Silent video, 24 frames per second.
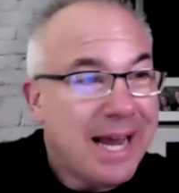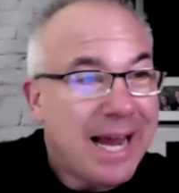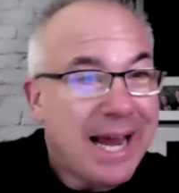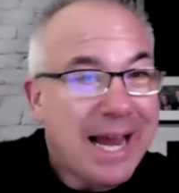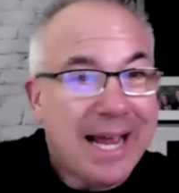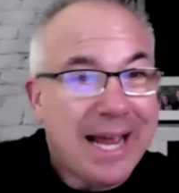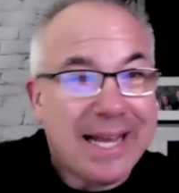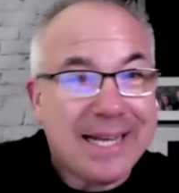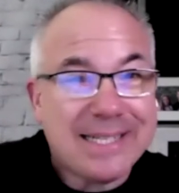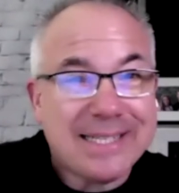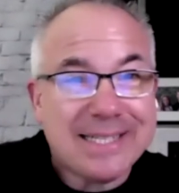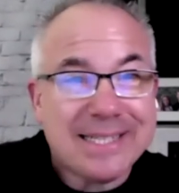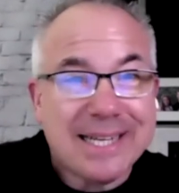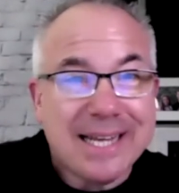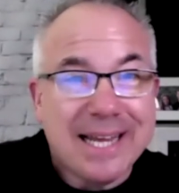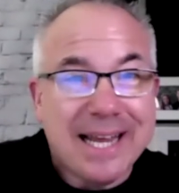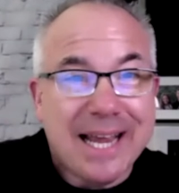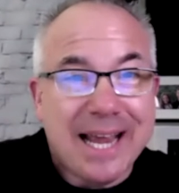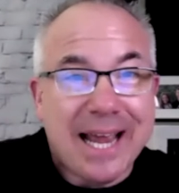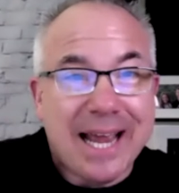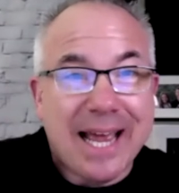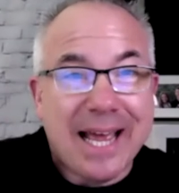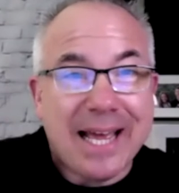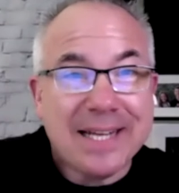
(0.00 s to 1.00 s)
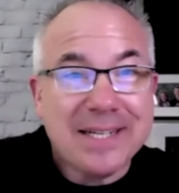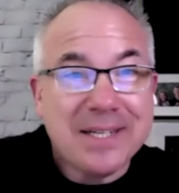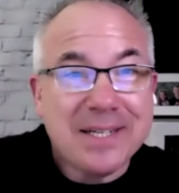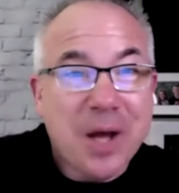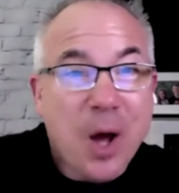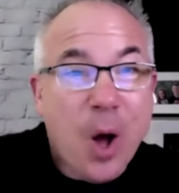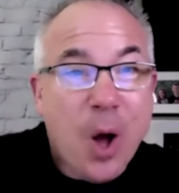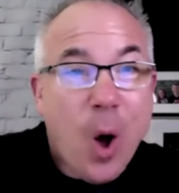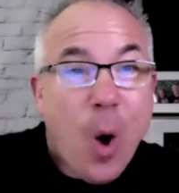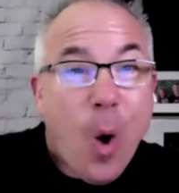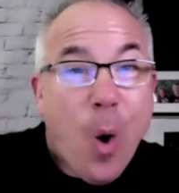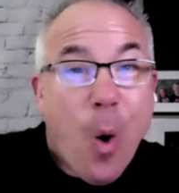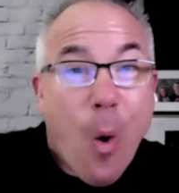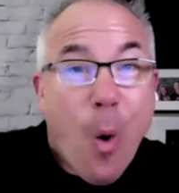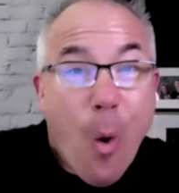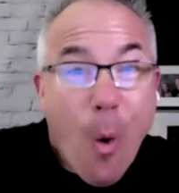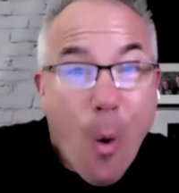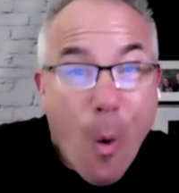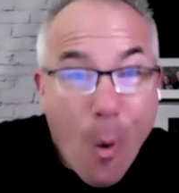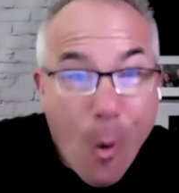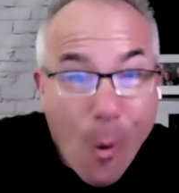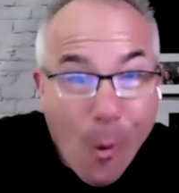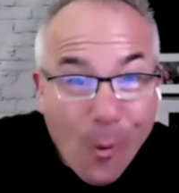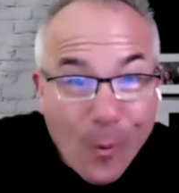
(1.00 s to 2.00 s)
And, and
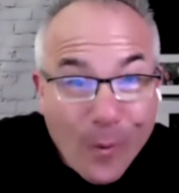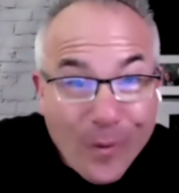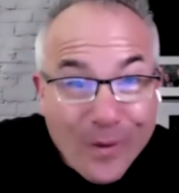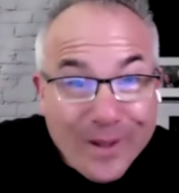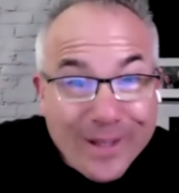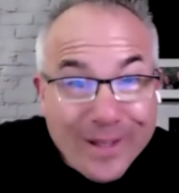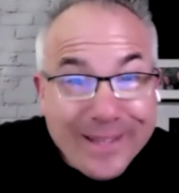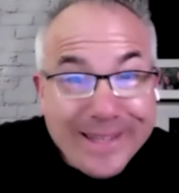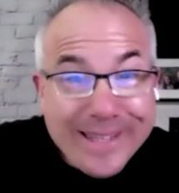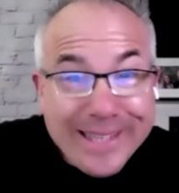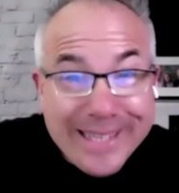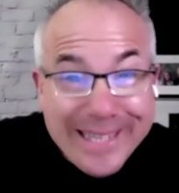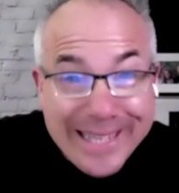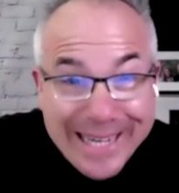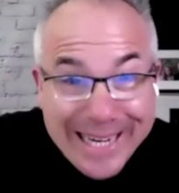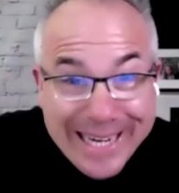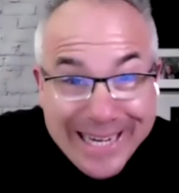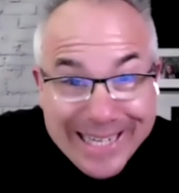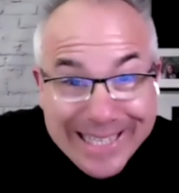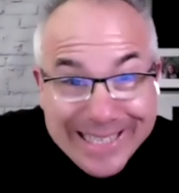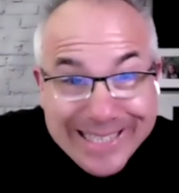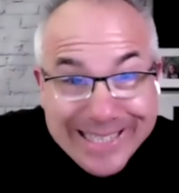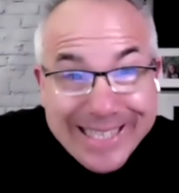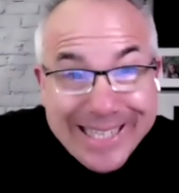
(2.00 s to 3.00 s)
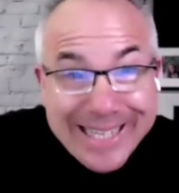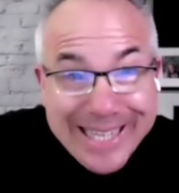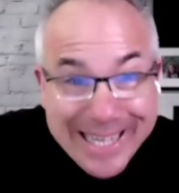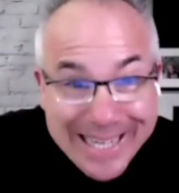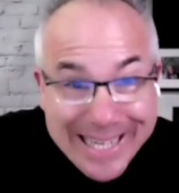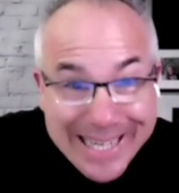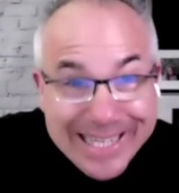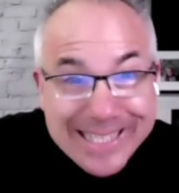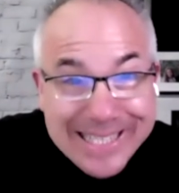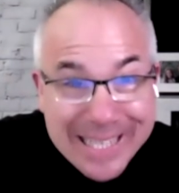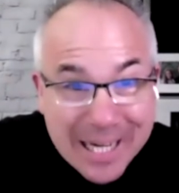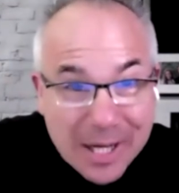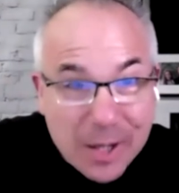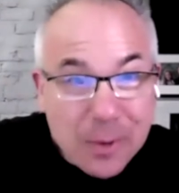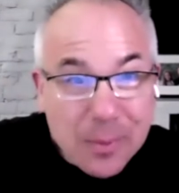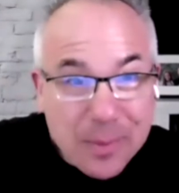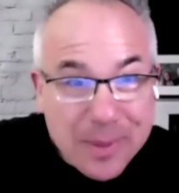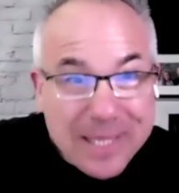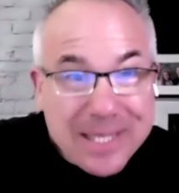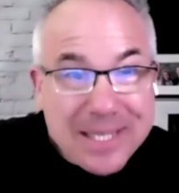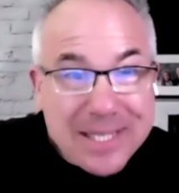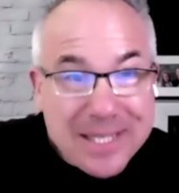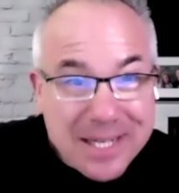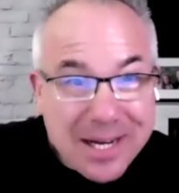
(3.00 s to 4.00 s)
holy, did he tell
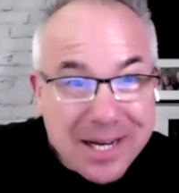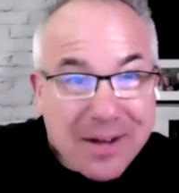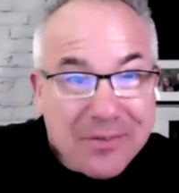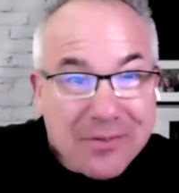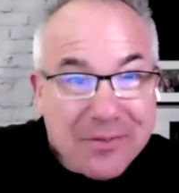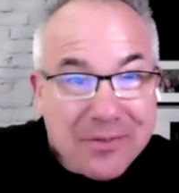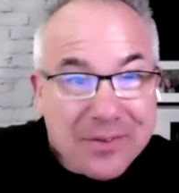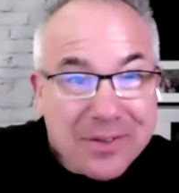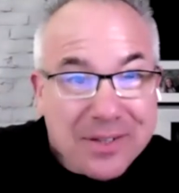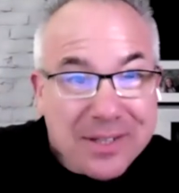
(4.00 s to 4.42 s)
me stuff?